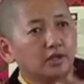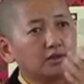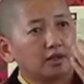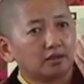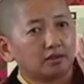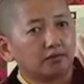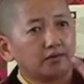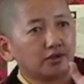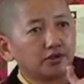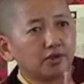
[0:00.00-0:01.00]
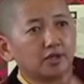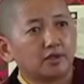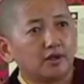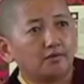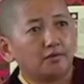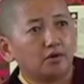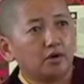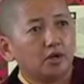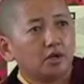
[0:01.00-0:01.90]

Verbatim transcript: That's the first. And therefore,